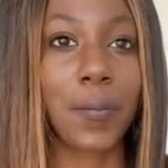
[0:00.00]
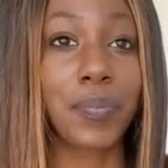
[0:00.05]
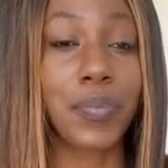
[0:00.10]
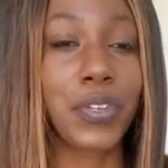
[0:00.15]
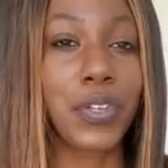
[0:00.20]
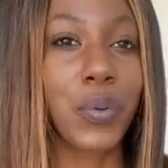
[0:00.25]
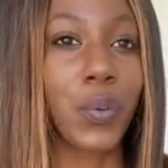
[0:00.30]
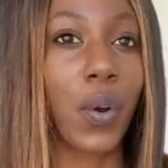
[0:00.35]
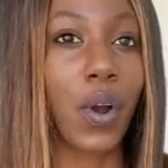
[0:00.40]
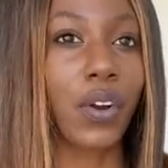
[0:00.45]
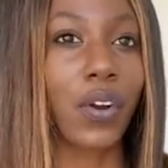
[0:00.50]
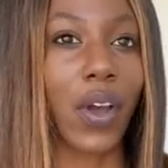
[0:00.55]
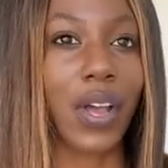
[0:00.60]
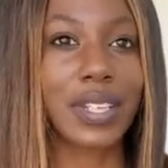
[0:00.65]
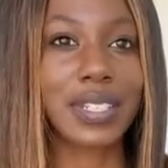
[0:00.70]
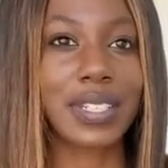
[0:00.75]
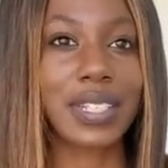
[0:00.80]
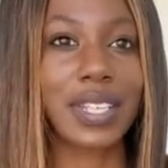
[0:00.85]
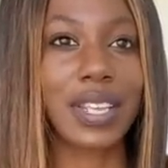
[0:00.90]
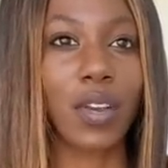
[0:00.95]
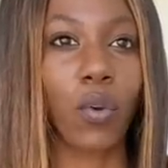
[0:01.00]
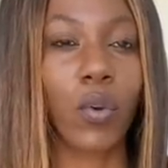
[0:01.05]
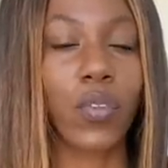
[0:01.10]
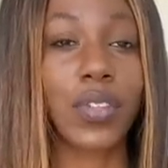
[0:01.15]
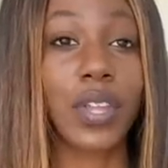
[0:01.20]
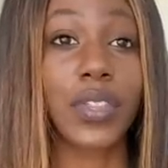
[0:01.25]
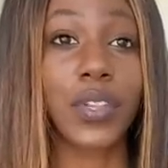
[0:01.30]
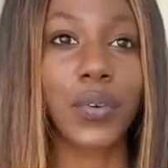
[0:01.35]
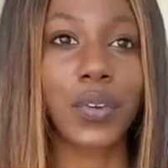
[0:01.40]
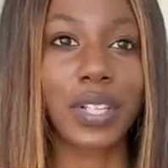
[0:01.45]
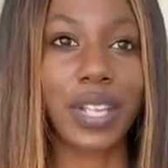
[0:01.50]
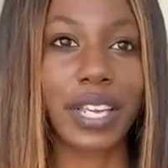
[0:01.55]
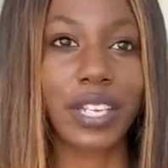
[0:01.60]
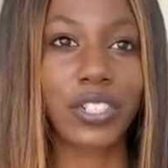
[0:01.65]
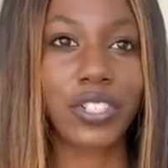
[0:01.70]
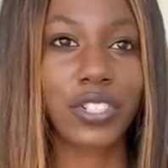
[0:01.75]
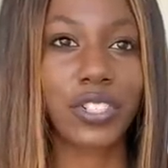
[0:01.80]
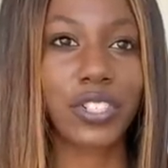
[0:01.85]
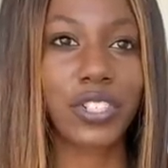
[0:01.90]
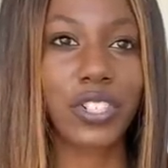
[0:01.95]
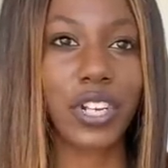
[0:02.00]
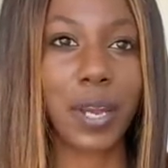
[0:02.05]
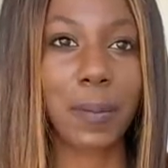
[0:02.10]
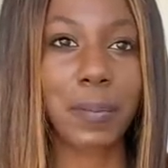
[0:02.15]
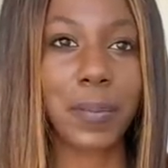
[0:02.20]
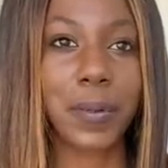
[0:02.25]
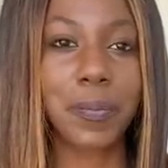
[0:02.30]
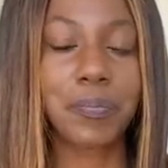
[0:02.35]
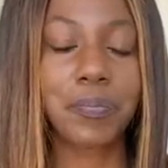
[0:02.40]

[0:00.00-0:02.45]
you are not seeing within the relationship.